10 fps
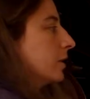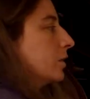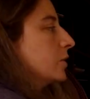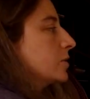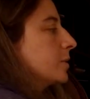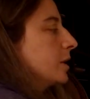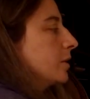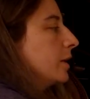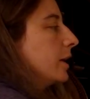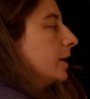Of course, we know
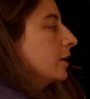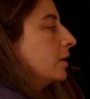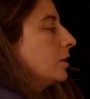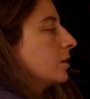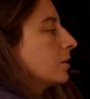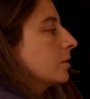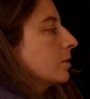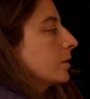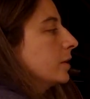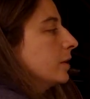a
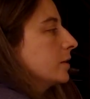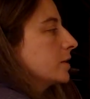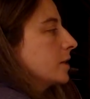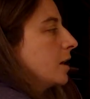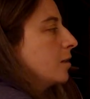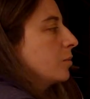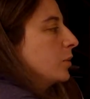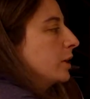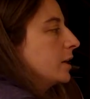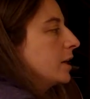Earth is
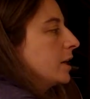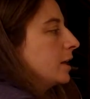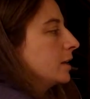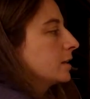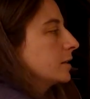9.8,